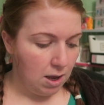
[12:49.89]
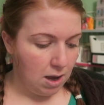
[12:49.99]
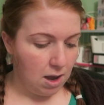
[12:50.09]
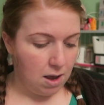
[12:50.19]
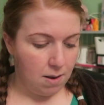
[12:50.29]

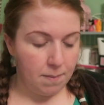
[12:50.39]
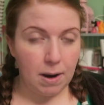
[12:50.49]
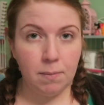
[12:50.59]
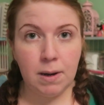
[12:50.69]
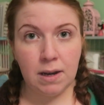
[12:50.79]
um,
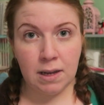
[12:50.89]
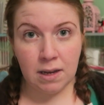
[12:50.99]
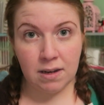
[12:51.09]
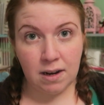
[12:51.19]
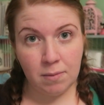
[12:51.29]
I will
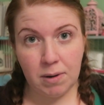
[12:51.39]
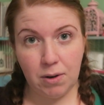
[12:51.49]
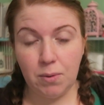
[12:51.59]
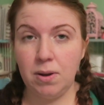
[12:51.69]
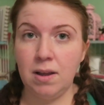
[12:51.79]
link down
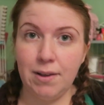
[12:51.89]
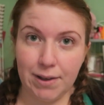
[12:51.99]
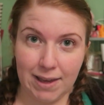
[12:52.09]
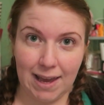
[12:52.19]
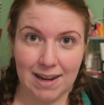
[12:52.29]
below
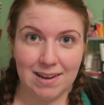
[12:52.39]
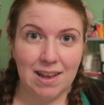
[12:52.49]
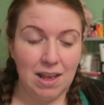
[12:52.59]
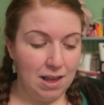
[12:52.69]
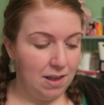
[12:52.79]
again
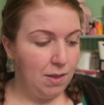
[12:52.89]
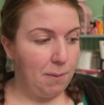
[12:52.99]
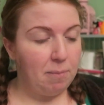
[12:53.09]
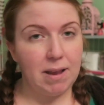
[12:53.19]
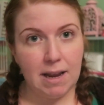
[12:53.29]
the
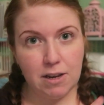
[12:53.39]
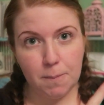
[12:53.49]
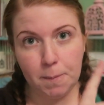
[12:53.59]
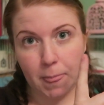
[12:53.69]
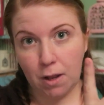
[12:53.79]
website,
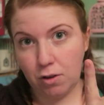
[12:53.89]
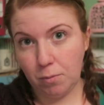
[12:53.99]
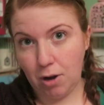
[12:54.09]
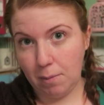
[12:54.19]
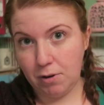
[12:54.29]

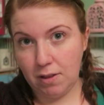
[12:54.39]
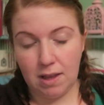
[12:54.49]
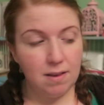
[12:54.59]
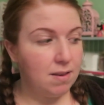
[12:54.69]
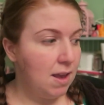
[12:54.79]
subscribe to
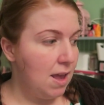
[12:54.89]
this,